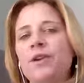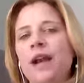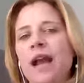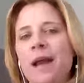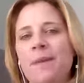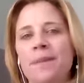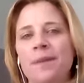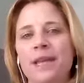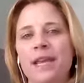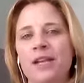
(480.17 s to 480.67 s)
your
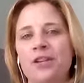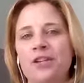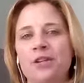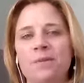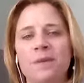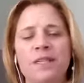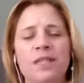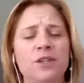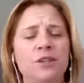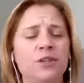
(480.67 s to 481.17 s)

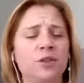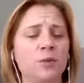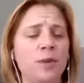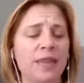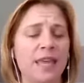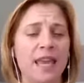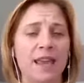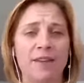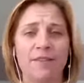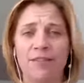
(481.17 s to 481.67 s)
application materials
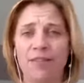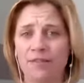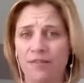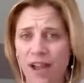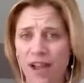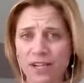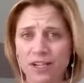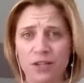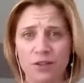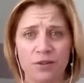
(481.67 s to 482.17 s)
with a
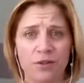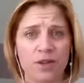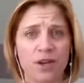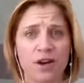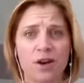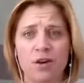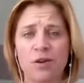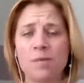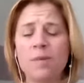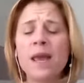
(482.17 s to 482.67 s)
fine-tooth
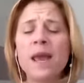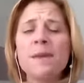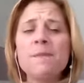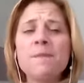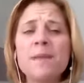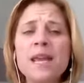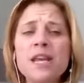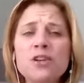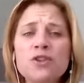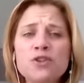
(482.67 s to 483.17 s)
comb
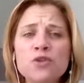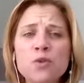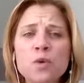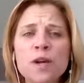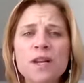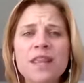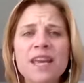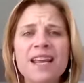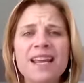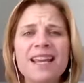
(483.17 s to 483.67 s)
and make
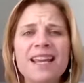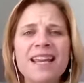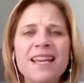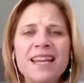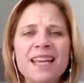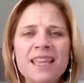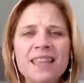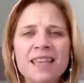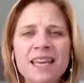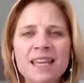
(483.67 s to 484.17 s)
sure that
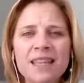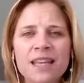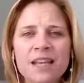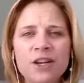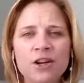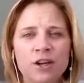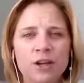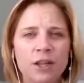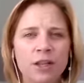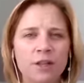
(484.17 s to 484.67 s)
anything that
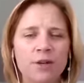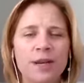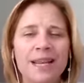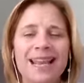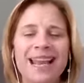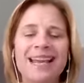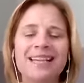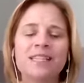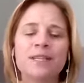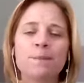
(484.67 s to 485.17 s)
you're
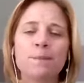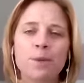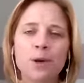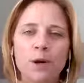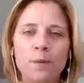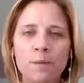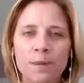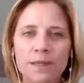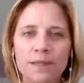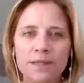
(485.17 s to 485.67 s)
including has a
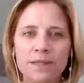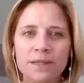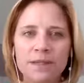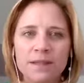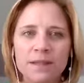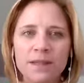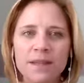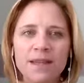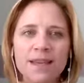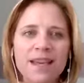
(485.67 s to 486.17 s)
purpose.
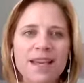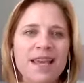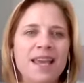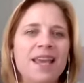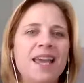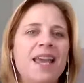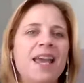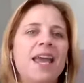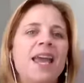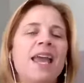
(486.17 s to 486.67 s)

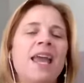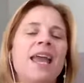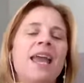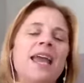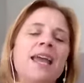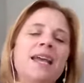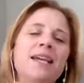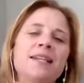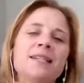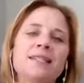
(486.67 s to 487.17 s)

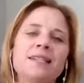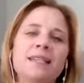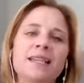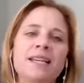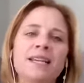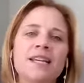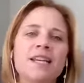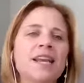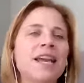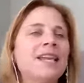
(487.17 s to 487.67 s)
And
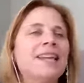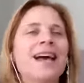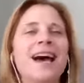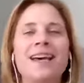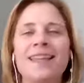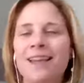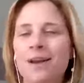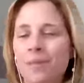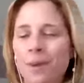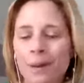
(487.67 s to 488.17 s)

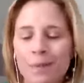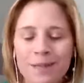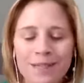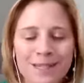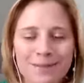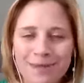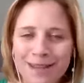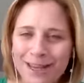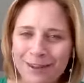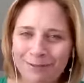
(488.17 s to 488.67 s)
not a
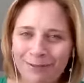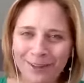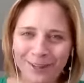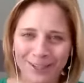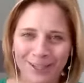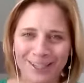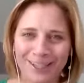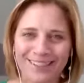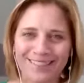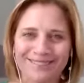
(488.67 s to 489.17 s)
purpose to make you
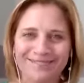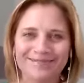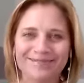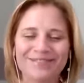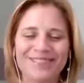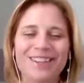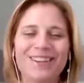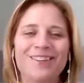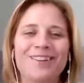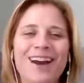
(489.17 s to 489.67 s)
feel good.
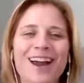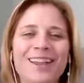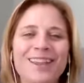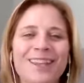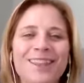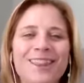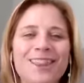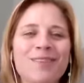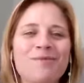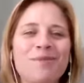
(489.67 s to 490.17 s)

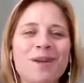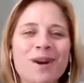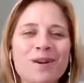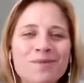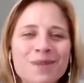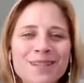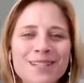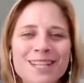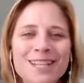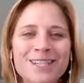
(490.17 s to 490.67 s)
Rather, the
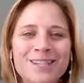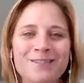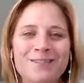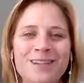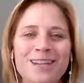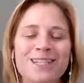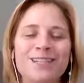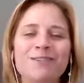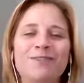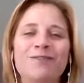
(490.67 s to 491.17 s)
purpose that you
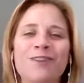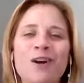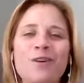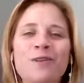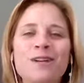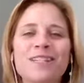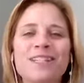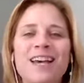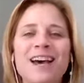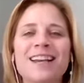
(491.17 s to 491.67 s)
need to
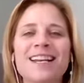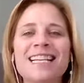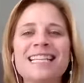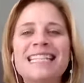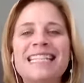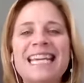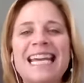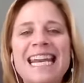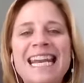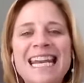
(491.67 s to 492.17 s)
focus on is
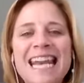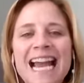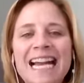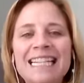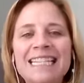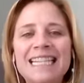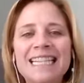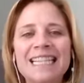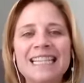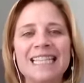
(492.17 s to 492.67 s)

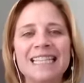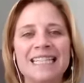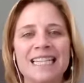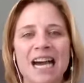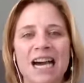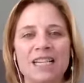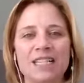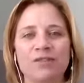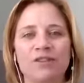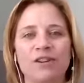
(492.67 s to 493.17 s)
connecting the
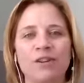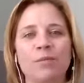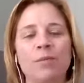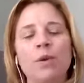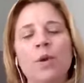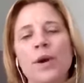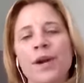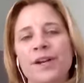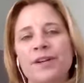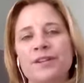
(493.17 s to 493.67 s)
dots for
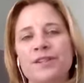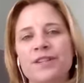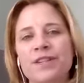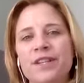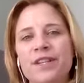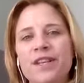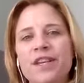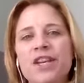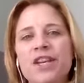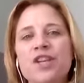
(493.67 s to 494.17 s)
employers
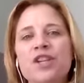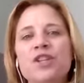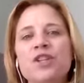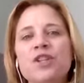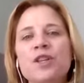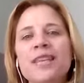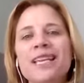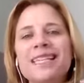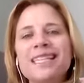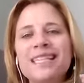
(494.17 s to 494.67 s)

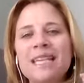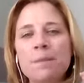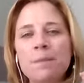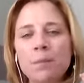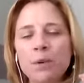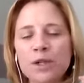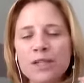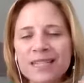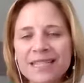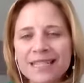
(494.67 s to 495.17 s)
so they see
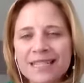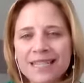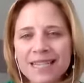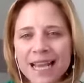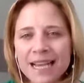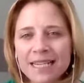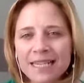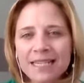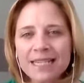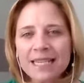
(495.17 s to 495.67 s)

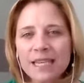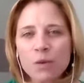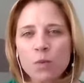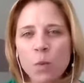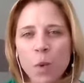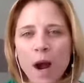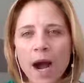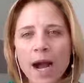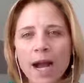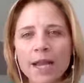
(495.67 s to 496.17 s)
precisely
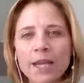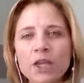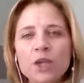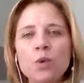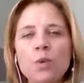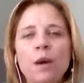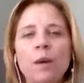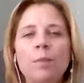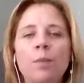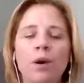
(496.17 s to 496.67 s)
why
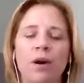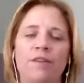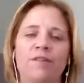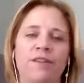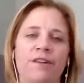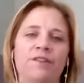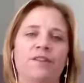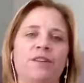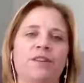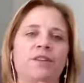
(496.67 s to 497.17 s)
you are
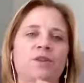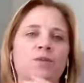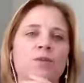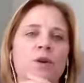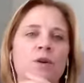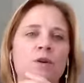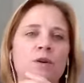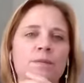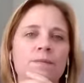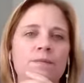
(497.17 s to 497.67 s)
perfect for this
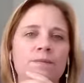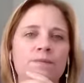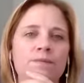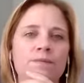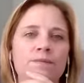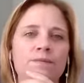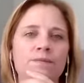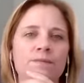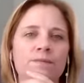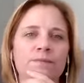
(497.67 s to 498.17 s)
role.
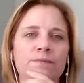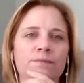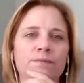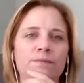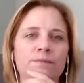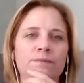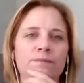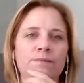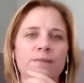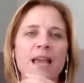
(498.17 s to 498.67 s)

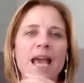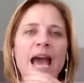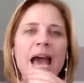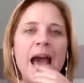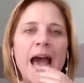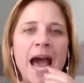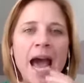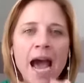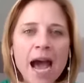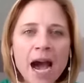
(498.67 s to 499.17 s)

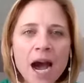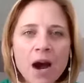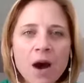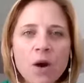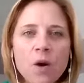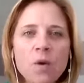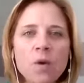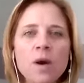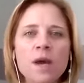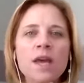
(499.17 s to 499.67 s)

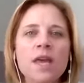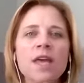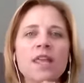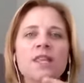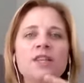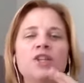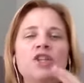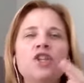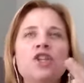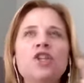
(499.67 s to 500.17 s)
How
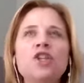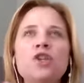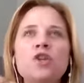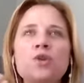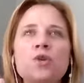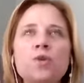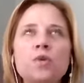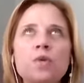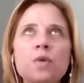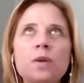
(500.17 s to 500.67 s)
do
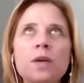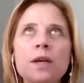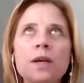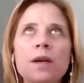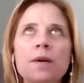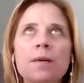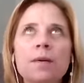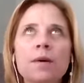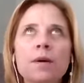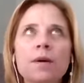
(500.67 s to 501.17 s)
you
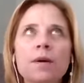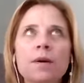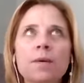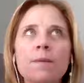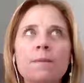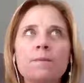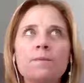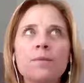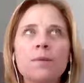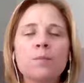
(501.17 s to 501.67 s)

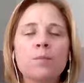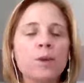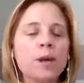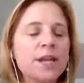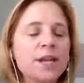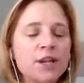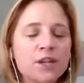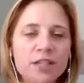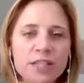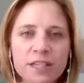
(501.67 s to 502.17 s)

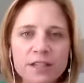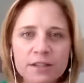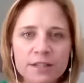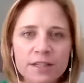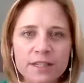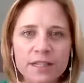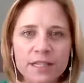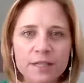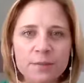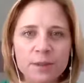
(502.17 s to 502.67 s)
bring your
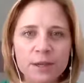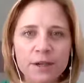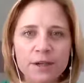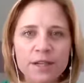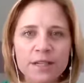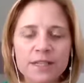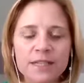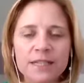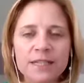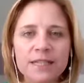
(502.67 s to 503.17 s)
skills and
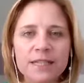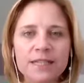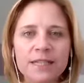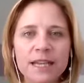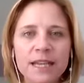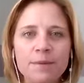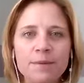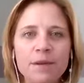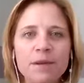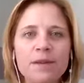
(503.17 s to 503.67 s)
experience to the
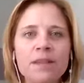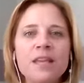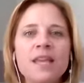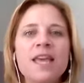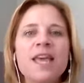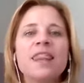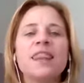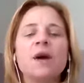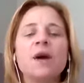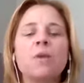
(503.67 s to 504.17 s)
table
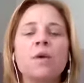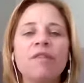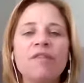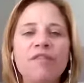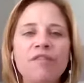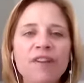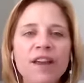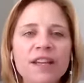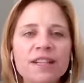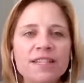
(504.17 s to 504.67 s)
that will
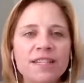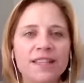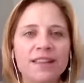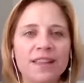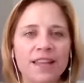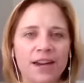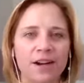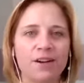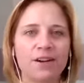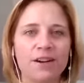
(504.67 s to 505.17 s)
fit
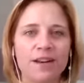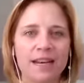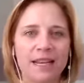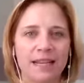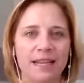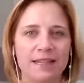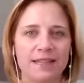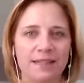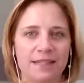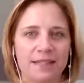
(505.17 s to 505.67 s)
their
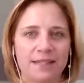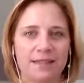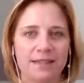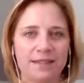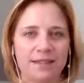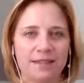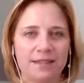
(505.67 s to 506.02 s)
needs?